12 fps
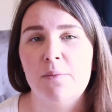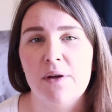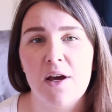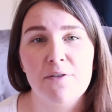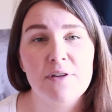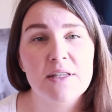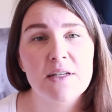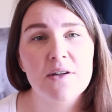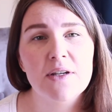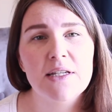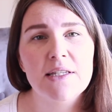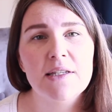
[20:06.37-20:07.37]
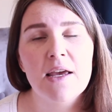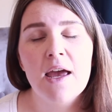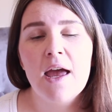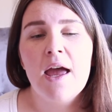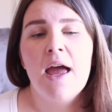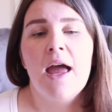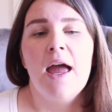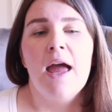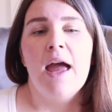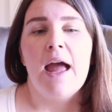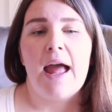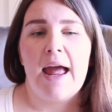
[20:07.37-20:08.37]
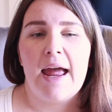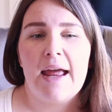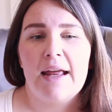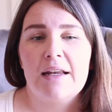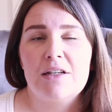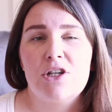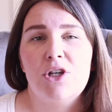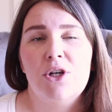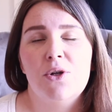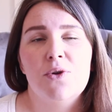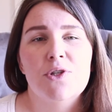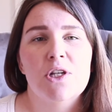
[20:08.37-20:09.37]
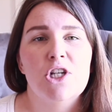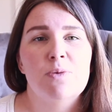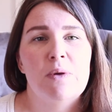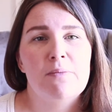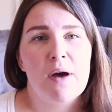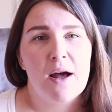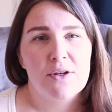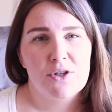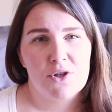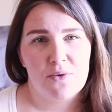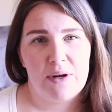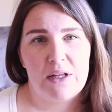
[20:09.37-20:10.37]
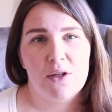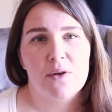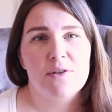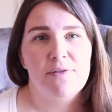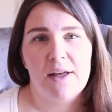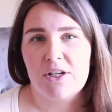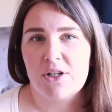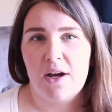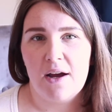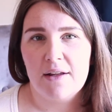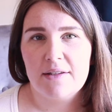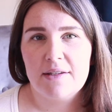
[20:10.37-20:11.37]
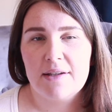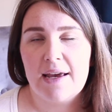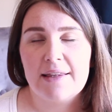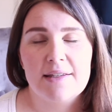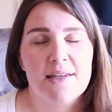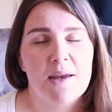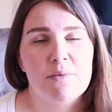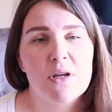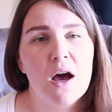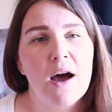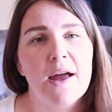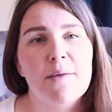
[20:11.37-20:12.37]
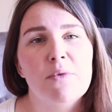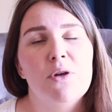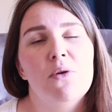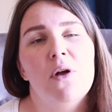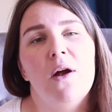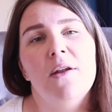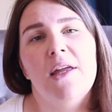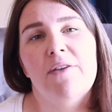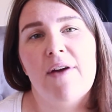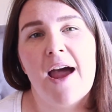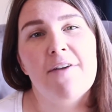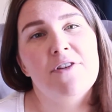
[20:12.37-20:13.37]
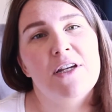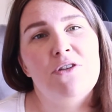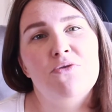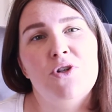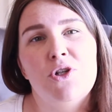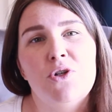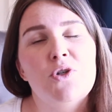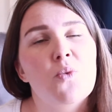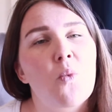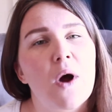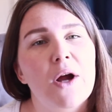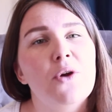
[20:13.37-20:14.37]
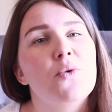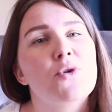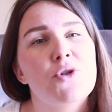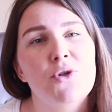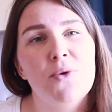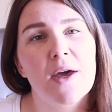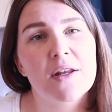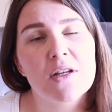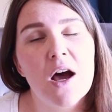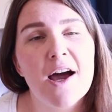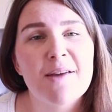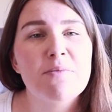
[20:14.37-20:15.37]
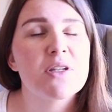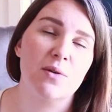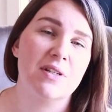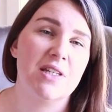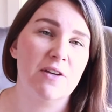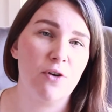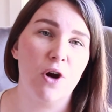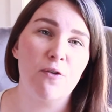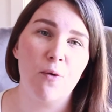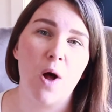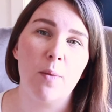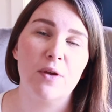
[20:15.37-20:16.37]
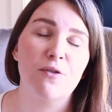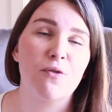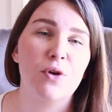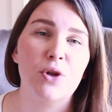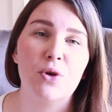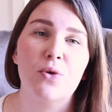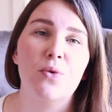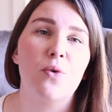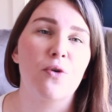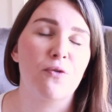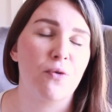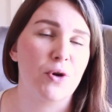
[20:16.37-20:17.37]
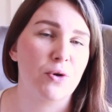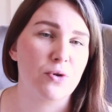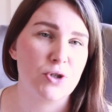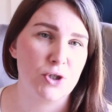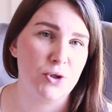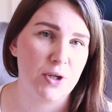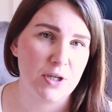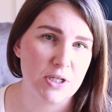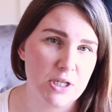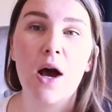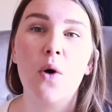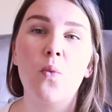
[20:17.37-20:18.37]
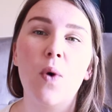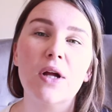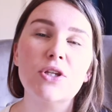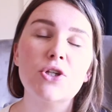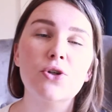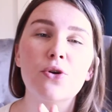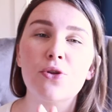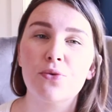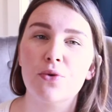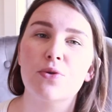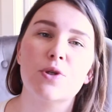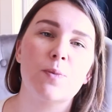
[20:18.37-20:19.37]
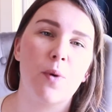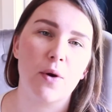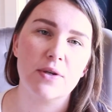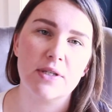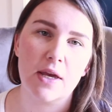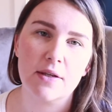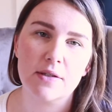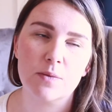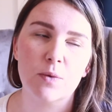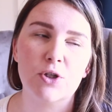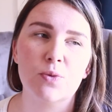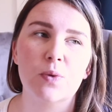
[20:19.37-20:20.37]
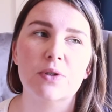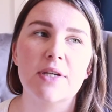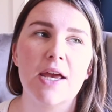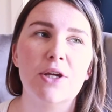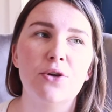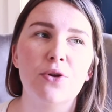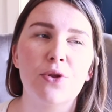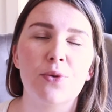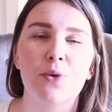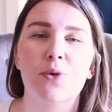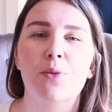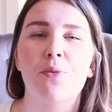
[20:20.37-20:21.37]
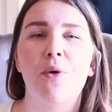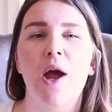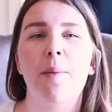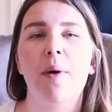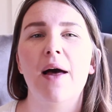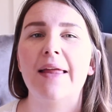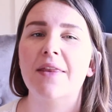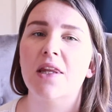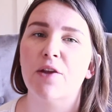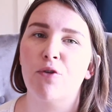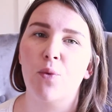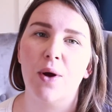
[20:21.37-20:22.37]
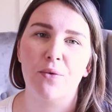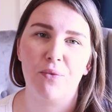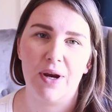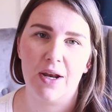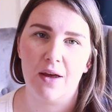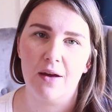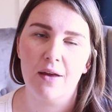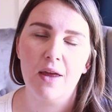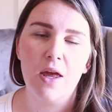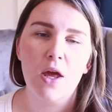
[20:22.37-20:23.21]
the McGuffey series. And you can also just be mastering those flashcards. At the same time, you will only ever have to introduce 1 or 2 at a time, so it's never overwhelming for you or for your student. Now, once you're through this process, which will take you through the primer and the level 1 reader,